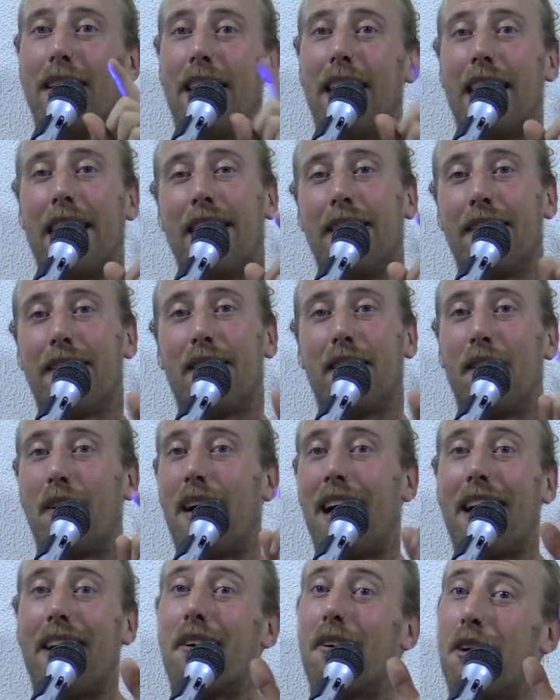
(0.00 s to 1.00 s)
and so
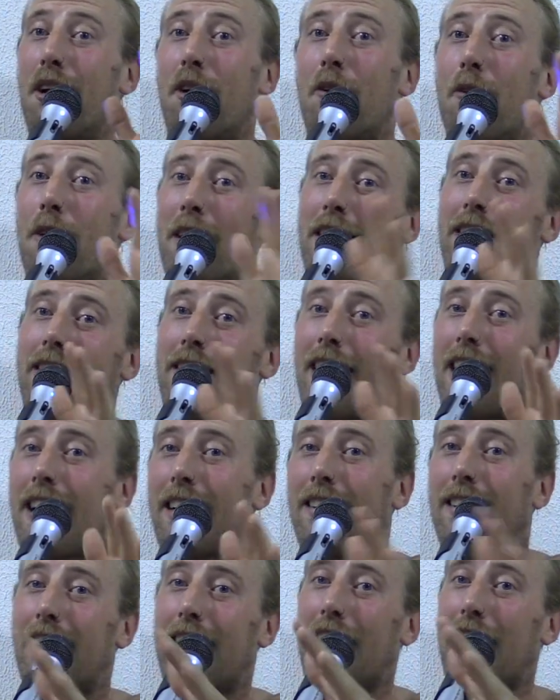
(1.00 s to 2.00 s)
I don't know what it's
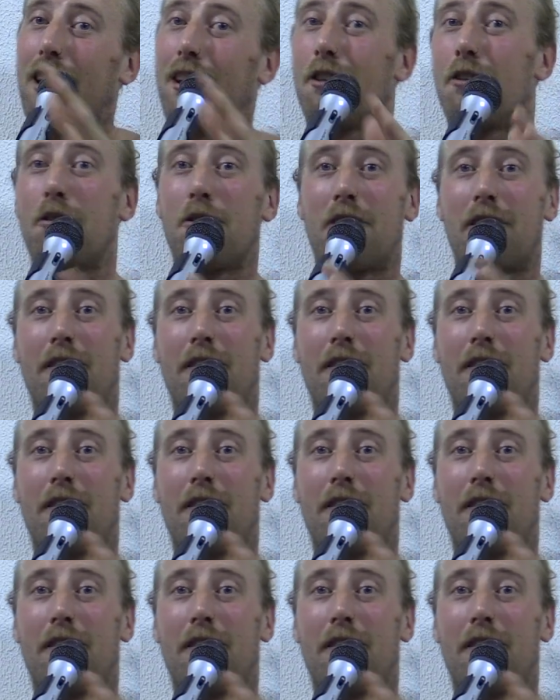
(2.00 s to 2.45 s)
like to like lose